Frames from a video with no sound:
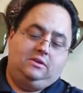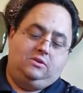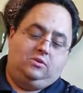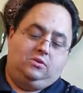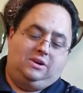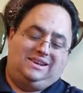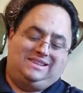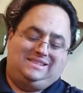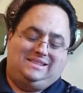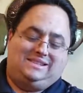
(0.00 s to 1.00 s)
your
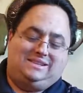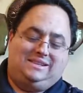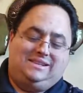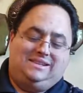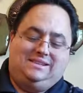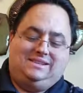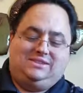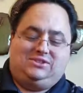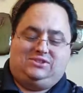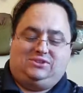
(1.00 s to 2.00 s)
accessory
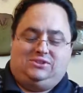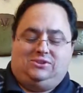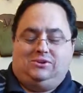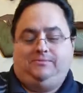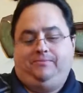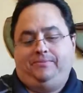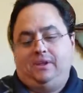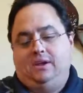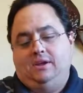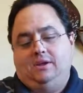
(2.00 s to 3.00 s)
saw,
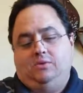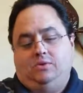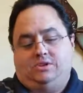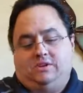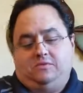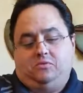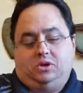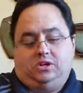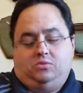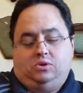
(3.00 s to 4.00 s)
whichever
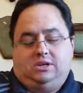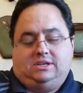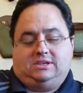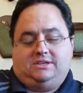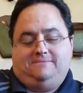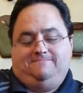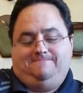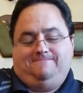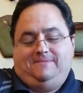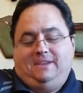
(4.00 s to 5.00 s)
one you want,
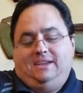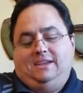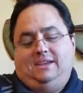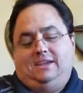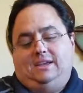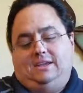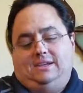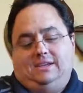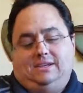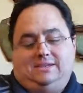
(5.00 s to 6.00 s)
in
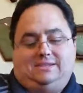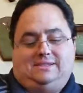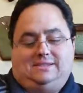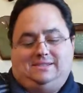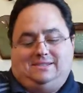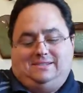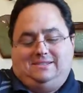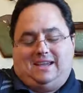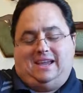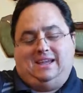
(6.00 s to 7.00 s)
his
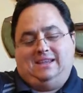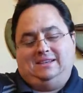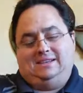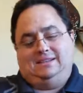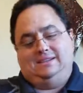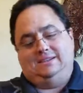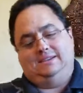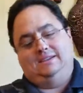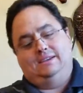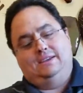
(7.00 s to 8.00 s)
hand,
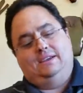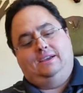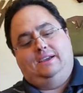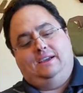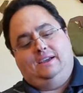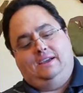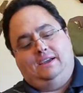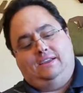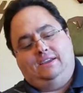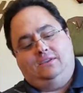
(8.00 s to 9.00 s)

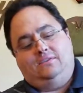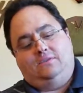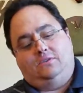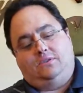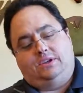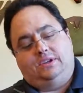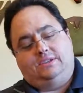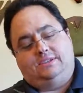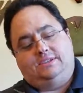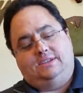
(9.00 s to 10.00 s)
and then you've got
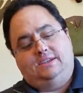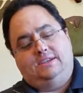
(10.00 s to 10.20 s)
his